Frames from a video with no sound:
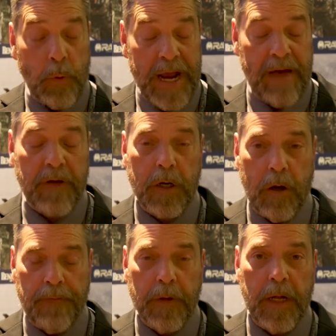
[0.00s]
we have an
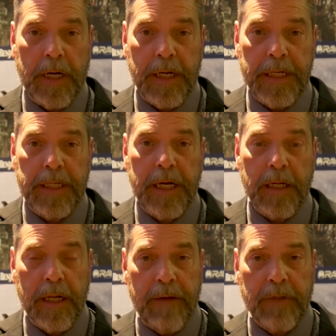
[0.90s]
awful lot of
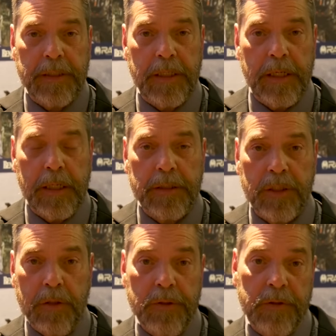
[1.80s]
1911s in
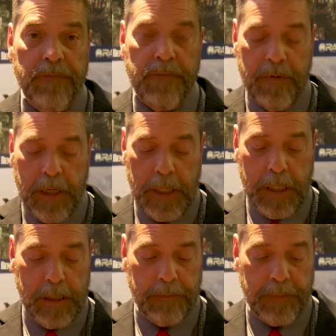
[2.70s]
exclusive
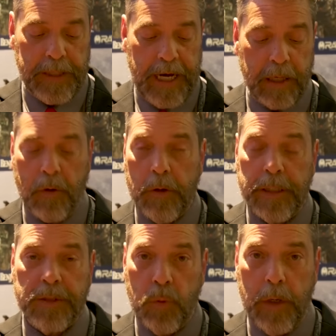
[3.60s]
um, category
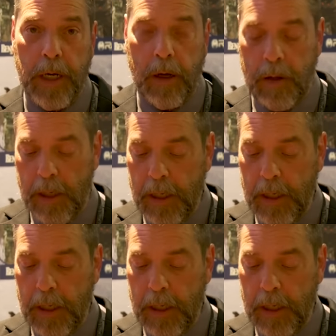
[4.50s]
as well.